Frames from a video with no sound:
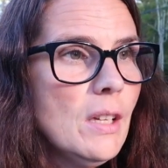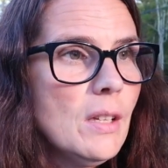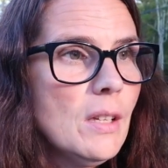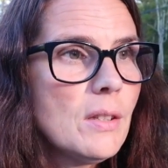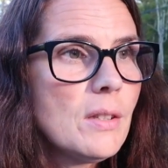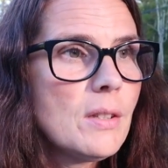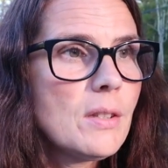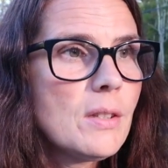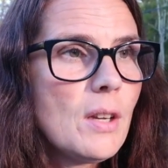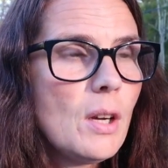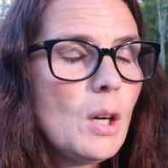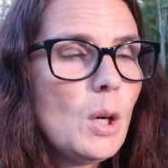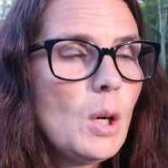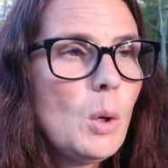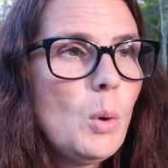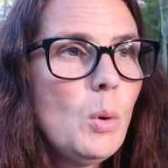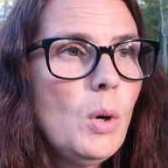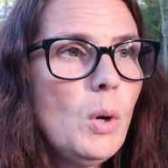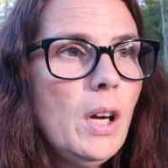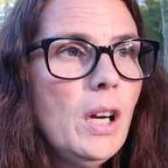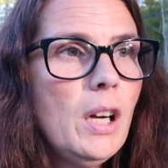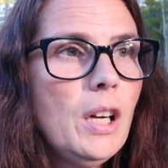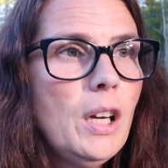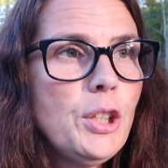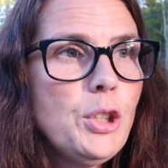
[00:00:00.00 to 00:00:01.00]
So
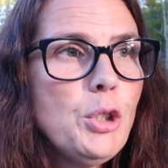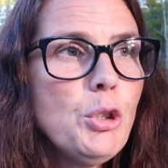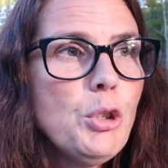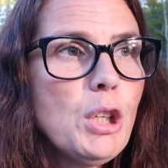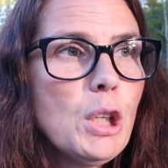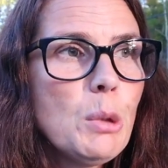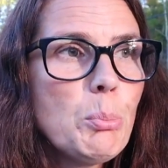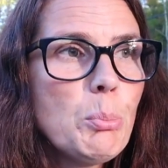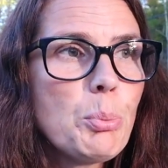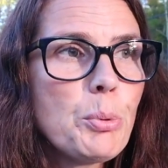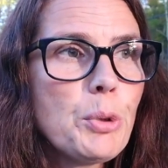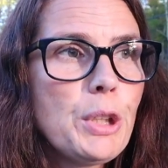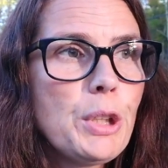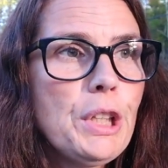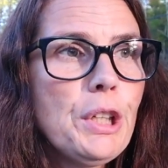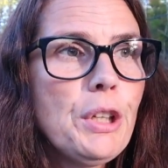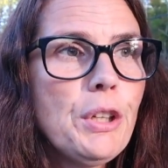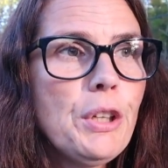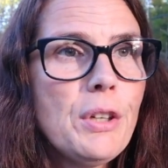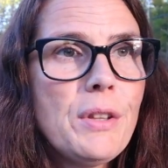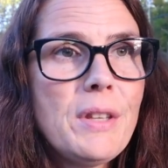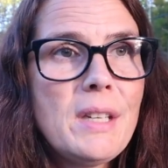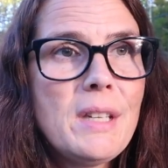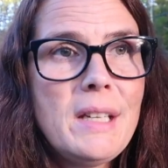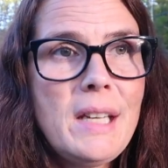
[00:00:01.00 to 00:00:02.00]
you could breed
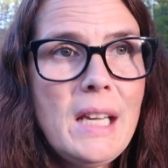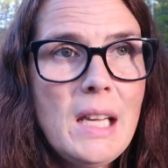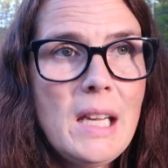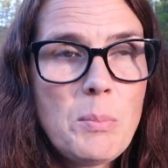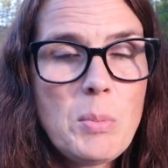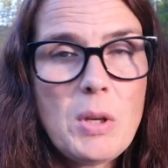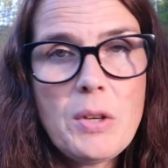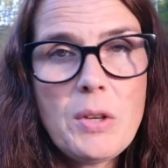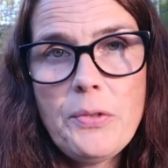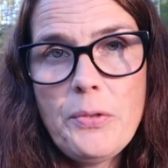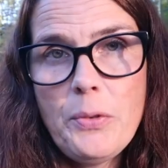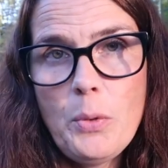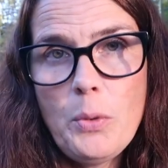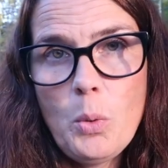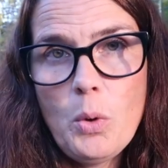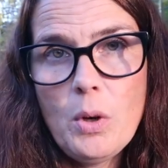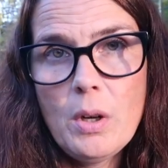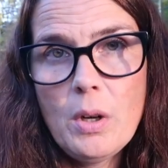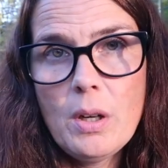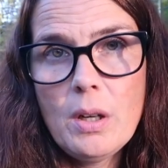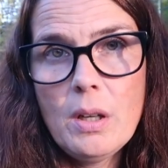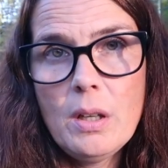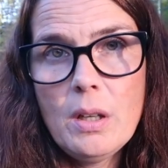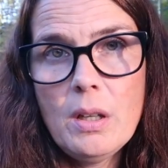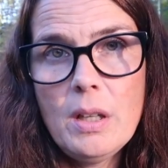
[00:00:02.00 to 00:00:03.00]
her the day
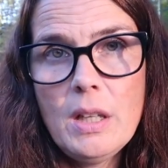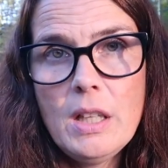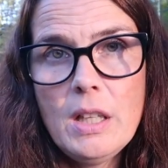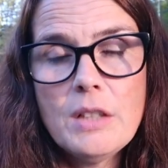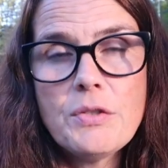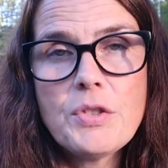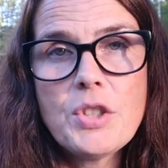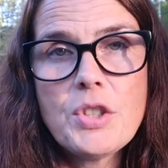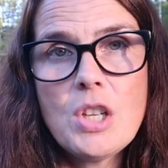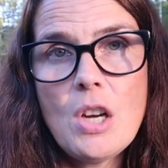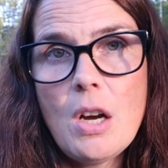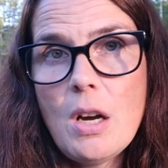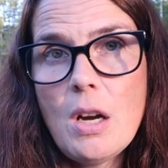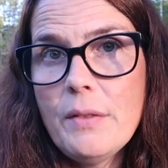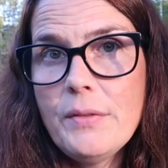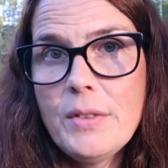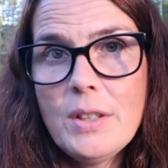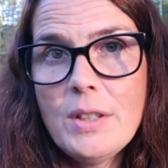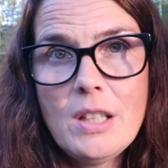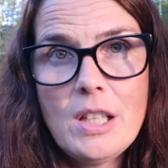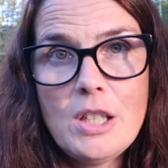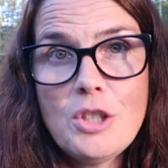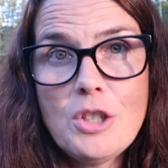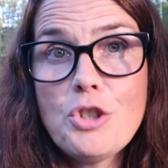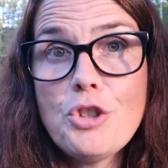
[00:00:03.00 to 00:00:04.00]
before, and if she
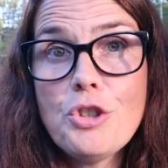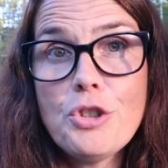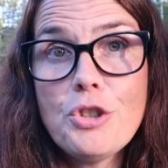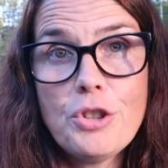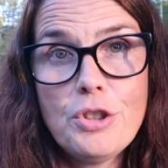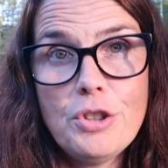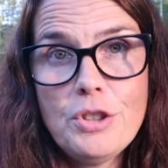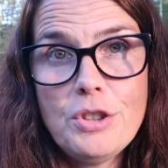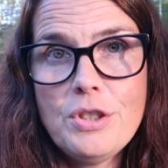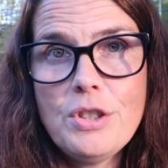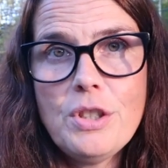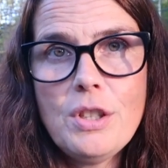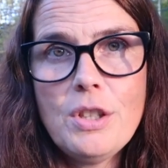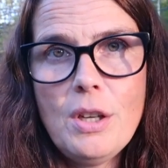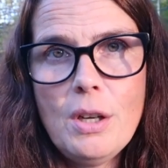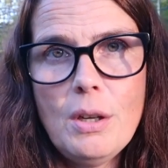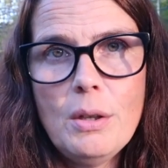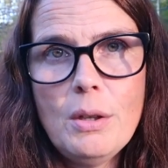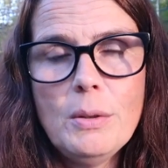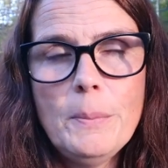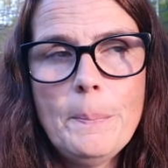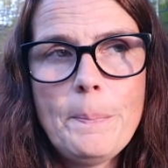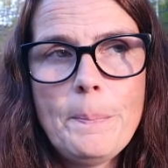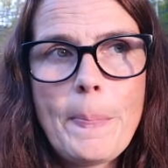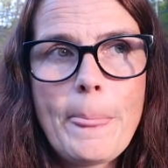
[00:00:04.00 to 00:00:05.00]
ovulates, you're good to
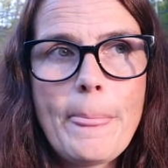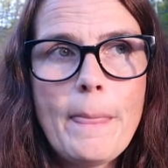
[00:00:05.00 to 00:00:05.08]
go.